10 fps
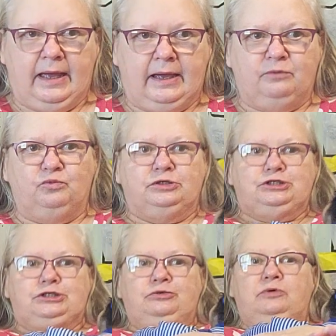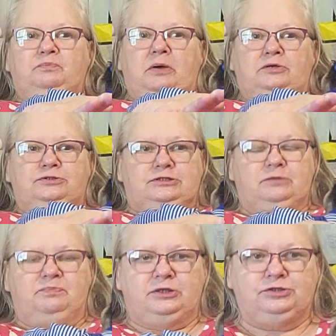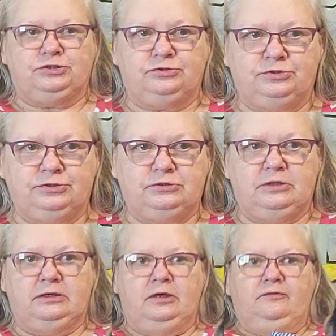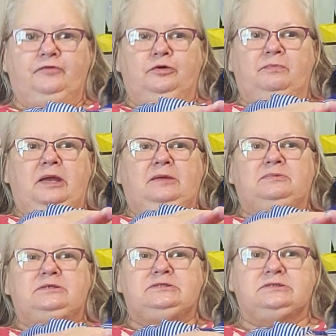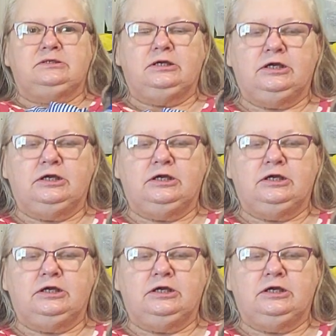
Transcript: and when she would post the pictures of her babies,